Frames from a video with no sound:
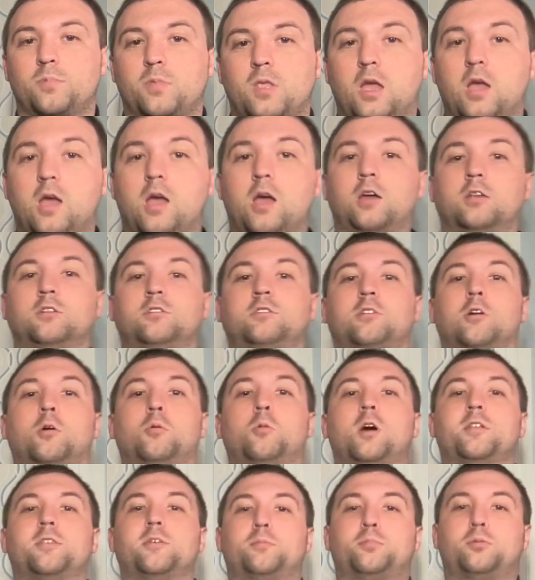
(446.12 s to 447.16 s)
And so,
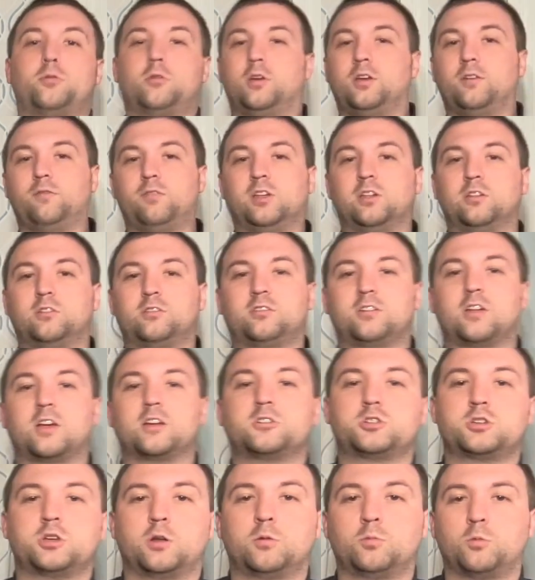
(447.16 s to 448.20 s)
while the previous
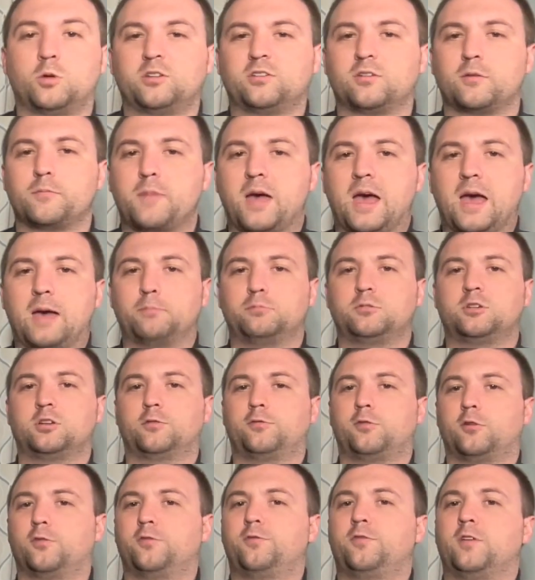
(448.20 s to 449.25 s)
section was a map to
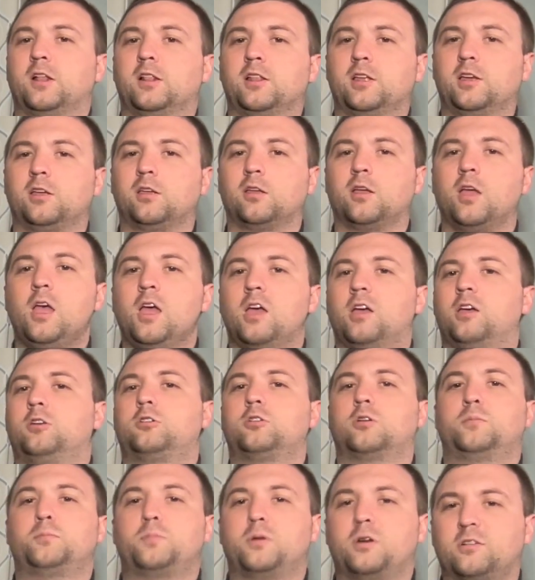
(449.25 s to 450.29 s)
fulfilling
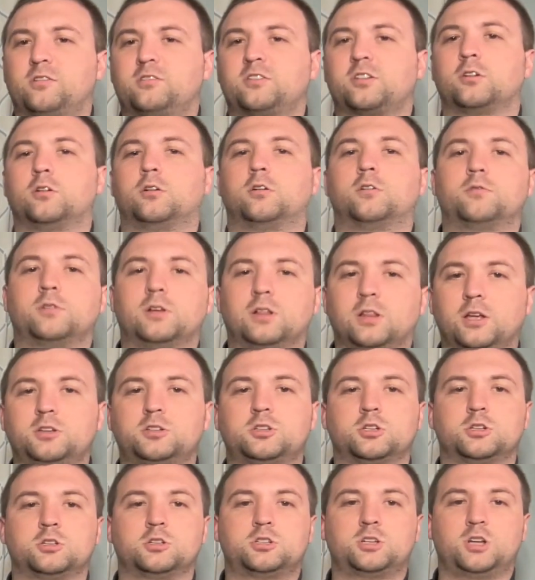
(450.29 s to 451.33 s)
interpersonal
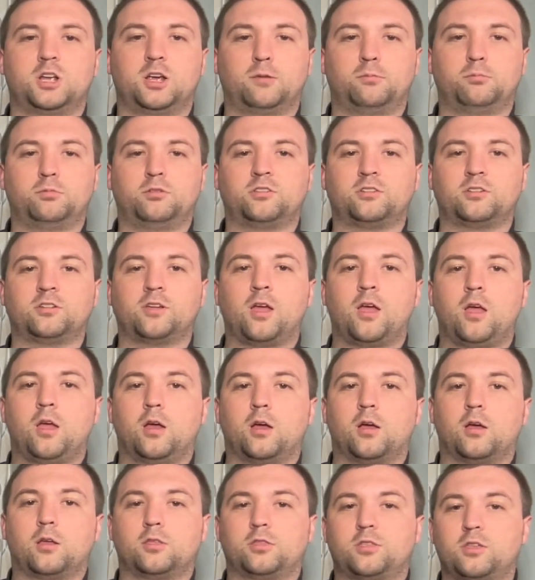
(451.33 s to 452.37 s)
relationships,
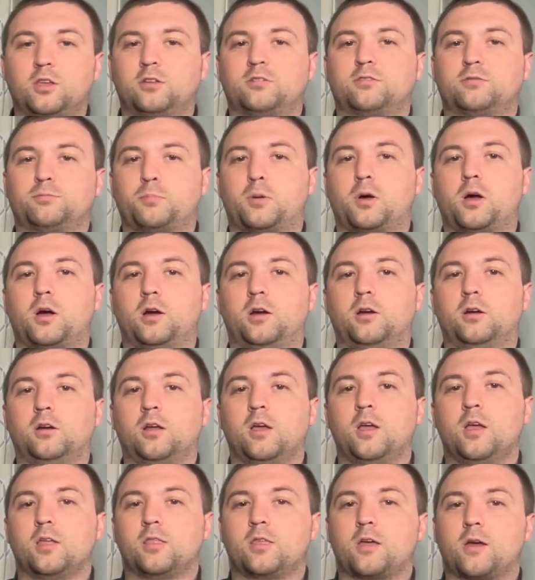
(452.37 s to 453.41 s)
uh, this part
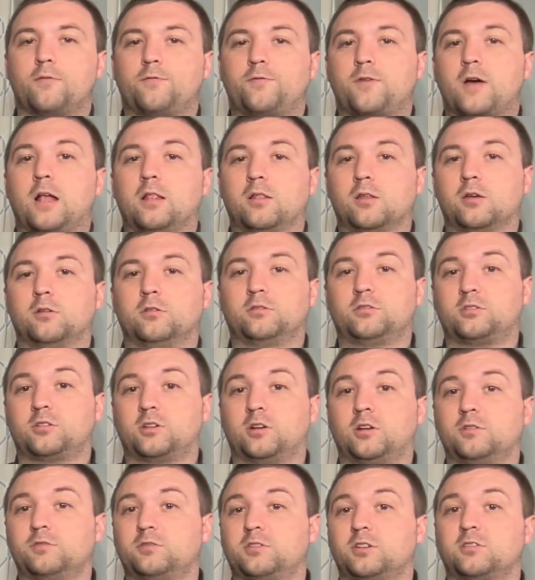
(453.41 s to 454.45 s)
that follows
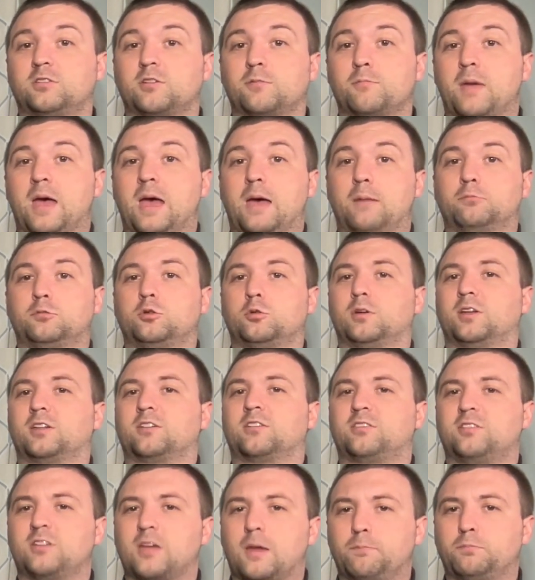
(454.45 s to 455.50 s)
serves as a map to
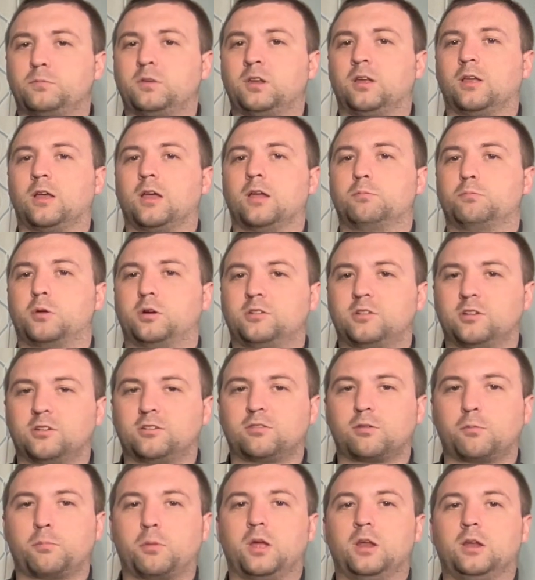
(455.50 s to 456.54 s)
accepting and
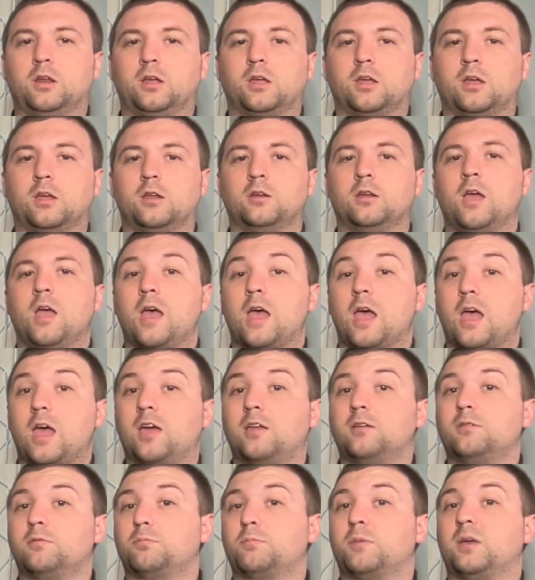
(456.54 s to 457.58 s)
participating in
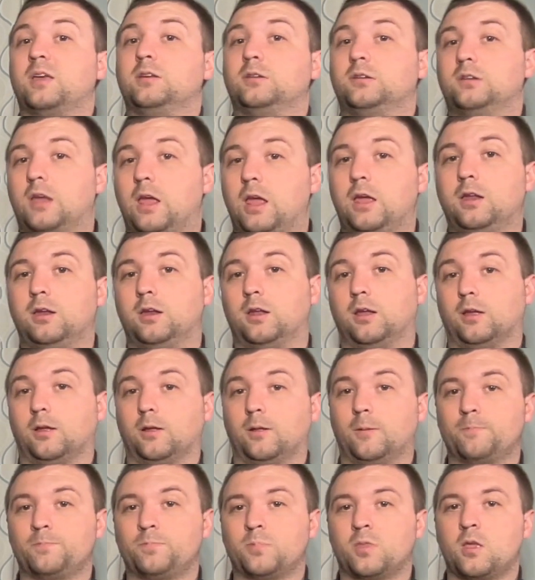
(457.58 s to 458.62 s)
and
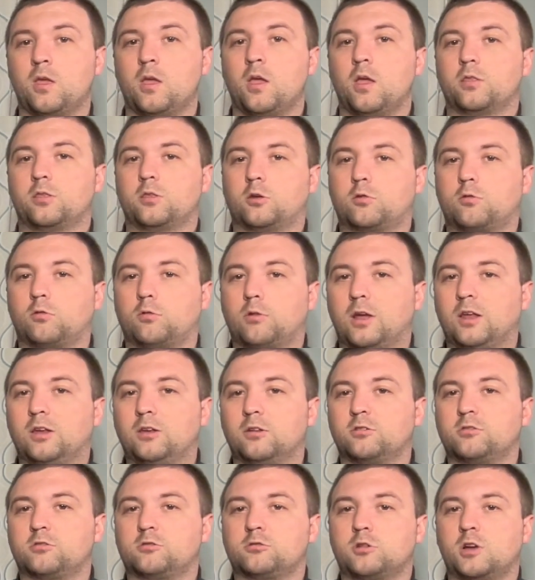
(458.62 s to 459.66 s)
maintaining the
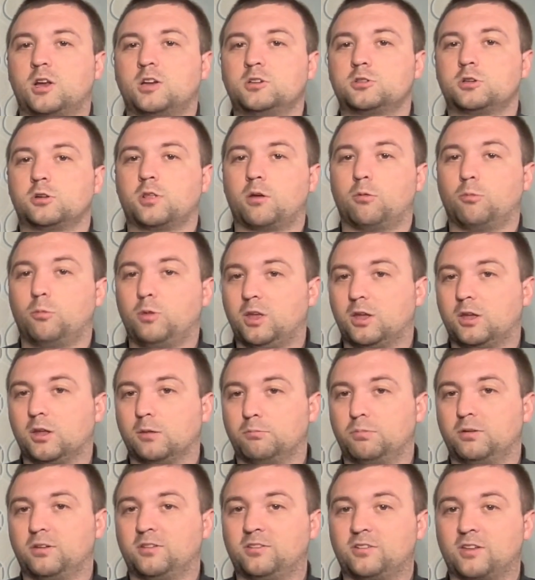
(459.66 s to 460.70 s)
greatest treasure that we can
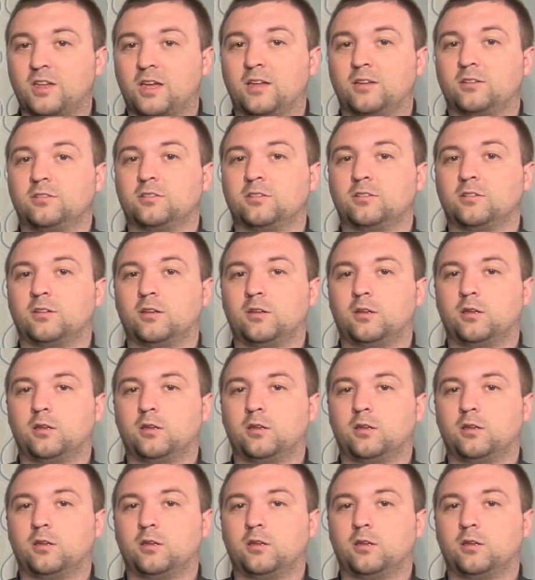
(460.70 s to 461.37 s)
possess